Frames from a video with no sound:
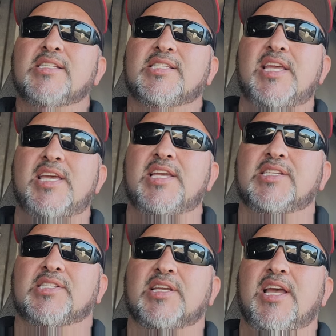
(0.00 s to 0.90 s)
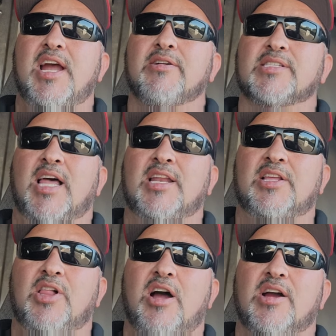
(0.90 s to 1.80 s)
sees
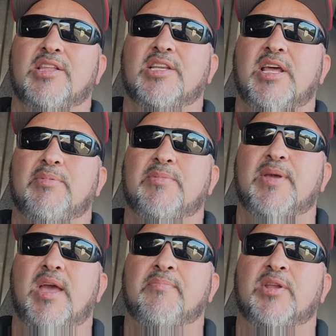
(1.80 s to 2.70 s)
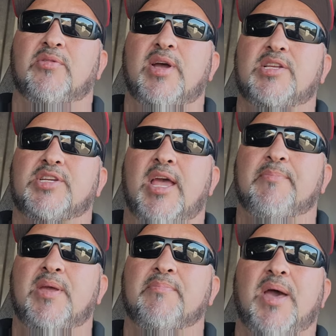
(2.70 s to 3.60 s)
Arizlandi Lara, the WBA middleweight
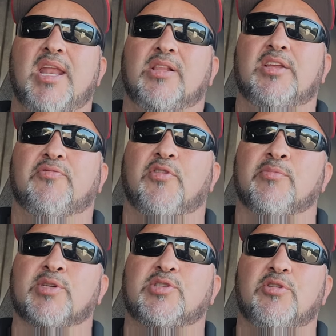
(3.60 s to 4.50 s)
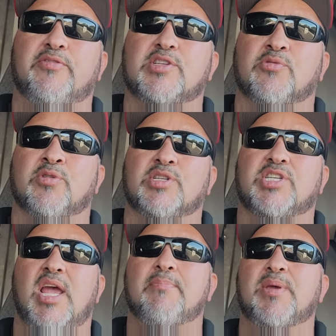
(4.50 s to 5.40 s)
champion, battling former two-division world
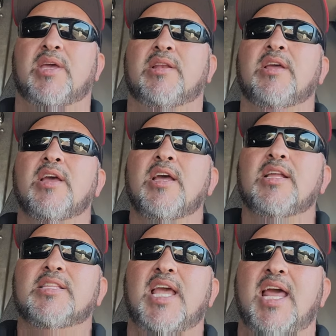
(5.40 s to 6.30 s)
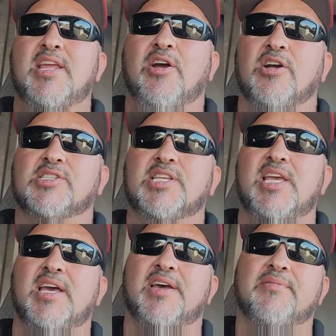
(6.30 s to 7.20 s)
champion Danny
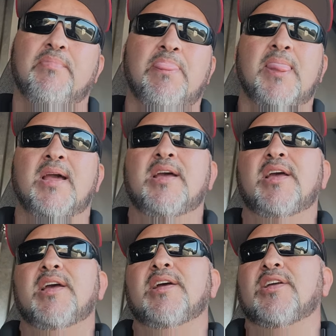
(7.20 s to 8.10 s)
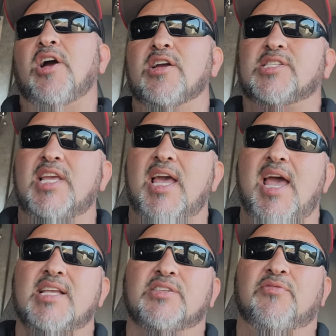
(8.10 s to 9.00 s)
Garcia. Garcia
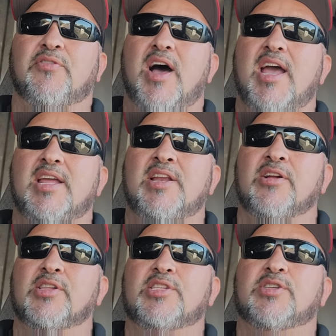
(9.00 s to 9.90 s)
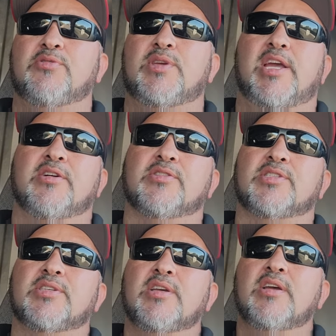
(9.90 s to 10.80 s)
hasn't fought in nearly 2
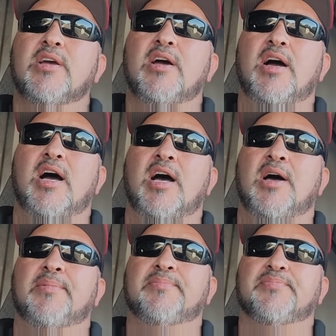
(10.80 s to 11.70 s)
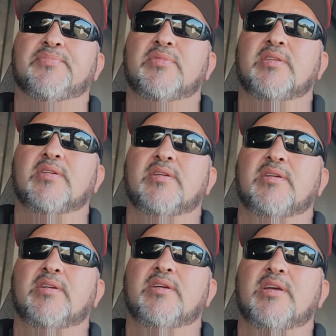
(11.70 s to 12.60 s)
years. And
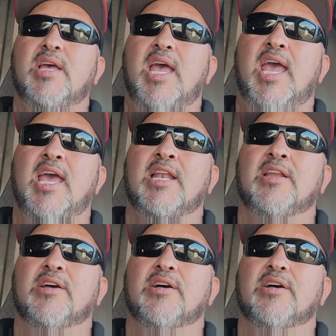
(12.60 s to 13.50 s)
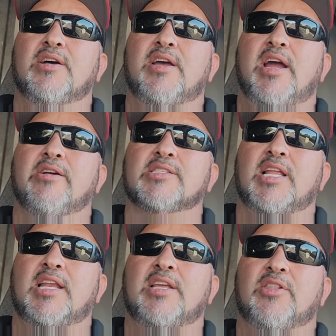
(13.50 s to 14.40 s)

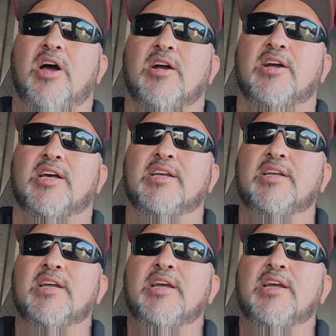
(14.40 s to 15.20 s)
Arizlandi Lara